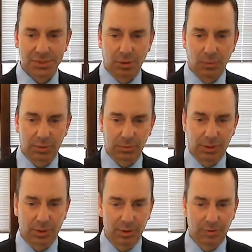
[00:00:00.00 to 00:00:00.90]
So with
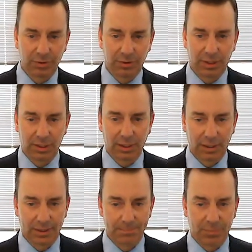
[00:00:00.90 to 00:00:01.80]
regard to
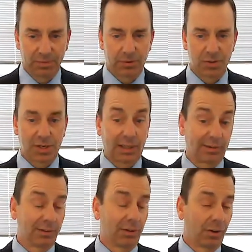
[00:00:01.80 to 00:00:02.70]
the, first I'd
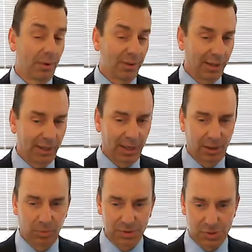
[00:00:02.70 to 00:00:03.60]
like to talk about the Lake
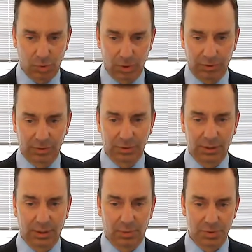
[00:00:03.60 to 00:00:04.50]
Anna Resort,
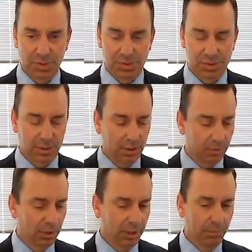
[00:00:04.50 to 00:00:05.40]
which is a
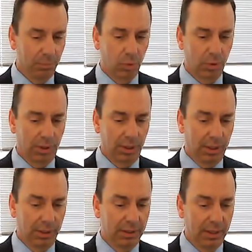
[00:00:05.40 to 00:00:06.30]
really important
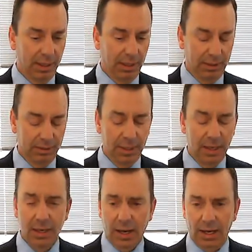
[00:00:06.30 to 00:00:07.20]
and
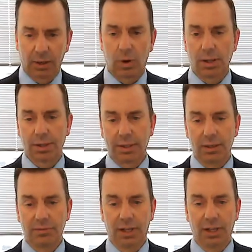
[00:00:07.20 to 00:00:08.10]
high quality
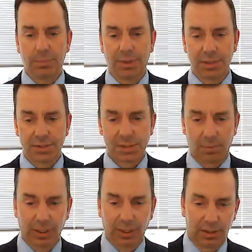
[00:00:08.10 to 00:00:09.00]
development that's
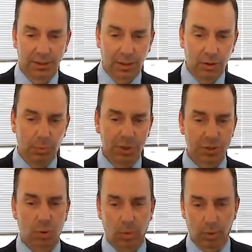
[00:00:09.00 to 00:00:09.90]
coming in the New
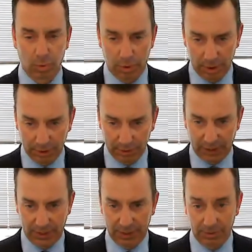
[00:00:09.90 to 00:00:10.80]
Bridge corridor
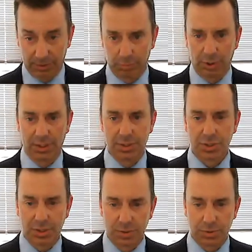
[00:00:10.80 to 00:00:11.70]
near the
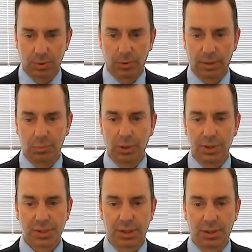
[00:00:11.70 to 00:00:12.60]
bridge, the 208
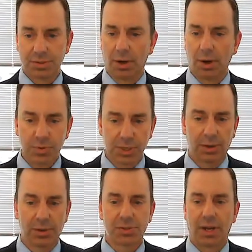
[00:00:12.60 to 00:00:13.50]
bridge there. It's a
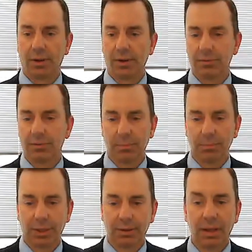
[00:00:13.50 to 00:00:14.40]
hotel style
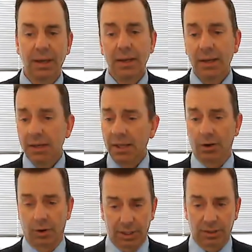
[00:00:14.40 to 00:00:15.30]
development.
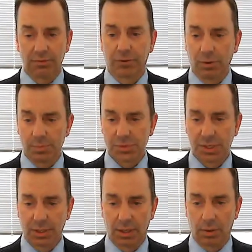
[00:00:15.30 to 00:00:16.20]
It already
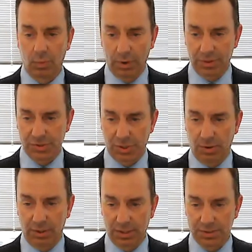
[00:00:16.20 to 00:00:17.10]
confirms with the
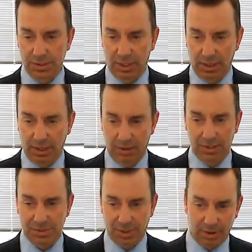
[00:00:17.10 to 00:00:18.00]
zoning that's in the area.
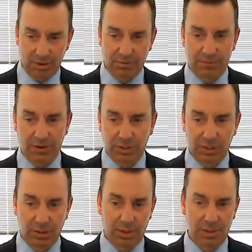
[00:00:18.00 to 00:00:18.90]
It's 150
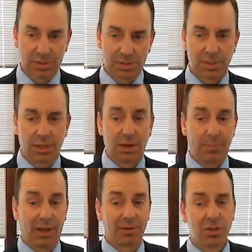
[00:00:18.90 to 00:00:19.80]
units,
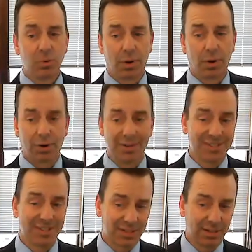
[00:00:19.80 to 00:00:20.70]
about
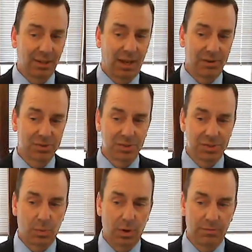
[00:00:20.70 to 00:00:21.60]
260,000
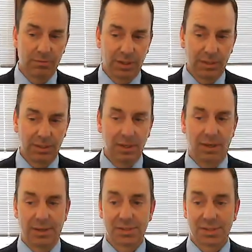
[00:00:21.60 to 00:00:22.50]
square feet,
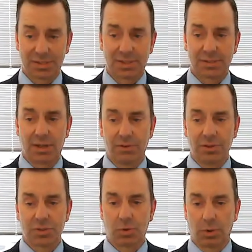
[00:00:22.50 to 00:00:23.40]
6 to
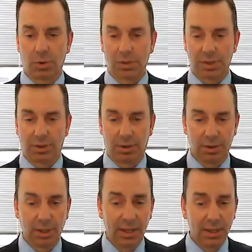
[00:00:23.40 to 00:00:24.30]
7 stories
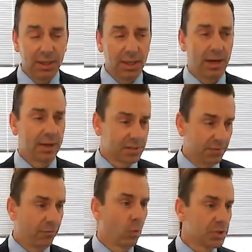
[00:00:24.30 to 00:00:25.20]
tall. And it has
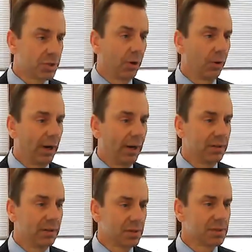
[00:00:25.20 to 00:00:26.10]
a 4-star
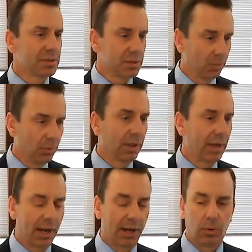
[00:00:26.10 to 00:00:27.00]
rating. So this is a really
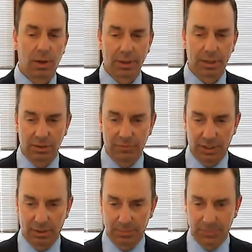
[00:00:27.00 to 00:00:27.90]
high quality
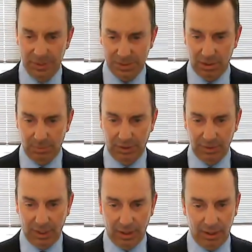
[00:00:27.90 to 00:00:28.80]
development that's coming to
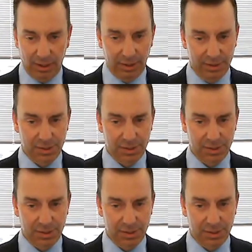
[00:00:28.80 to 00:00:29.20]
the area.